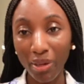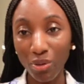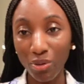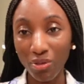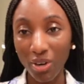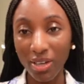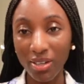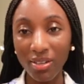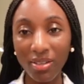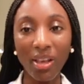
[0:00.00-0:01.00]
2
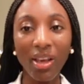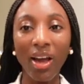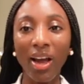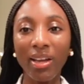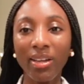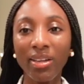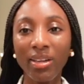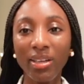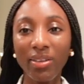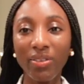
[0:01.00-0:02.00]
friends. I
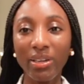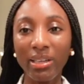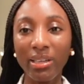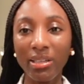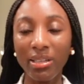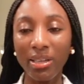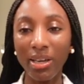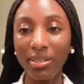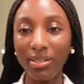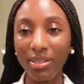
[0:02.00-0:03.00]
didn't even
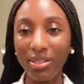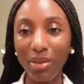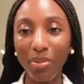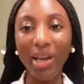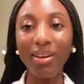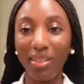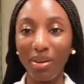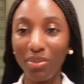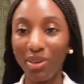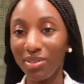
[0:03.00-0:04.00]
get to say bye to
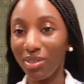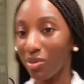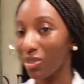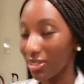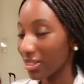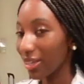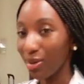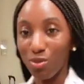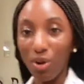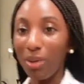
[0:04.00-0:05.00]
them because they were just like,
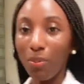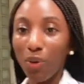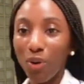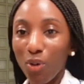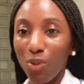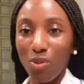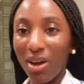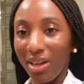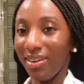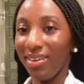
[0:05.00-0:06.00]
run, Pearl,
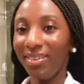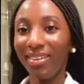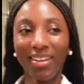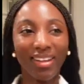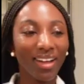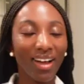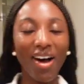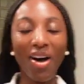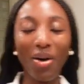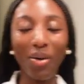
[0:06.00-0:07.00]
run.
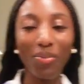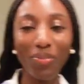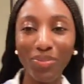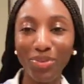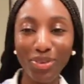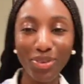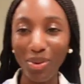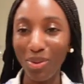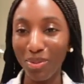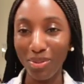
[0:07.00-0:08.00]

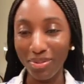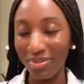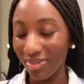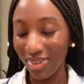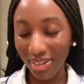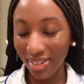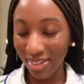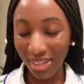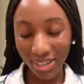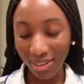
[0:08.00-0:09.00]
So
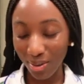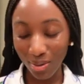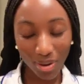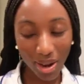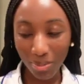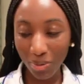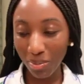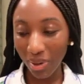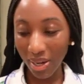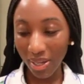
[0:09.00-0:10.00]
I grabbed
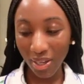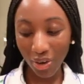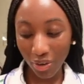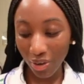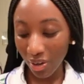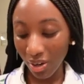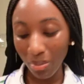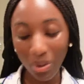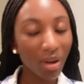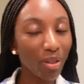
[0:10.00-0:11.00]
my carry-on and
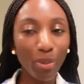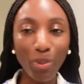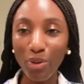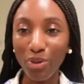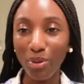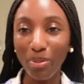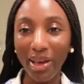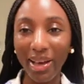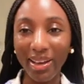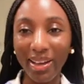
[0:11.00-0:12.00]
my other personal
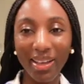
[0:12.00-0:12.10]
bag,